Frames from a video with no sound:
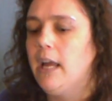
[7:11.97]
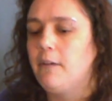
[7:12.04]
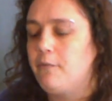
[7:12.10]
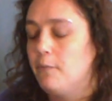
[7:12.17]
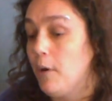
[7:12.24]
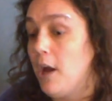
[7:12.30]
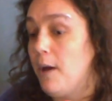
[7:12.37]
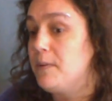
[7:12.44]

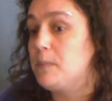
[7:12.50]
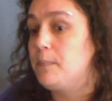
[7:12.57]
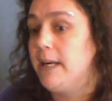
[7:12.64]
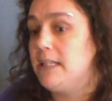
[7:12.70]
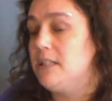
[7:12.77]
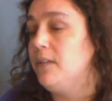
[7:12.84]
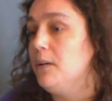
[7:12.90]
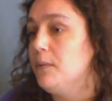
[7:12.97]
from her
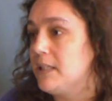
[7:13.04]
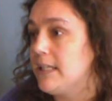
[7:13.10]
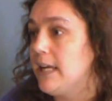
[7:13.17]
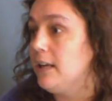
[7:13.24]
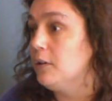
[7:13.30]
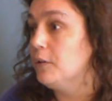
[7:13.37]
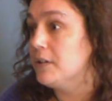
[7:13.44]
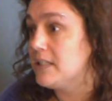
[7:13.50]
perspective he was
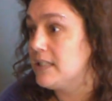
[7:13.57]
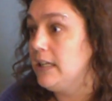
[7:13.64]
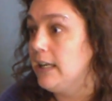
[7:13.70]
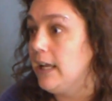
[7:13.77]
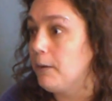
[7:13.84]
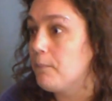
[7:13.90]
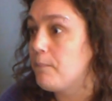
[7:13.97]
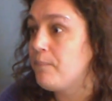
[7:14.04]
standing on the
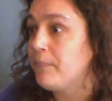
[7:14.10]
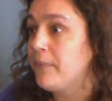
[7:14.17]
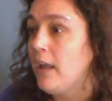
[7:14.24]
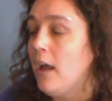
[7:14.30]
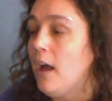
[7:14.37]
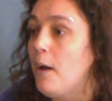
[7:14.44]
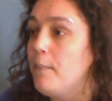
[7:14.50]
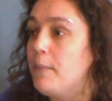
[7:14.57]
ceiling,
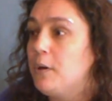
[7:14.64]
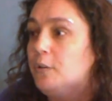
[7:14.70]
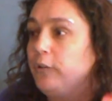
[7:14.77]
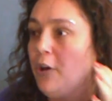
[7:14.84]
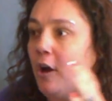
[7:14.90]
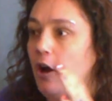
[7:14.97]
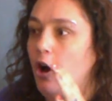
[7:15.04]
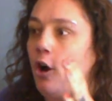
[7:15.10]
because
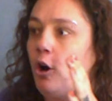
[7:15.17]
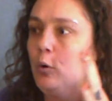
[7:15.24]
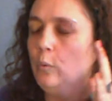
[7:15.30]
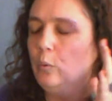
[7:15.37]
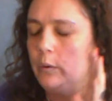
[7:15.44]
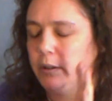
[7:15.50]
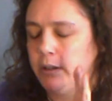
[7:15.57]
her whole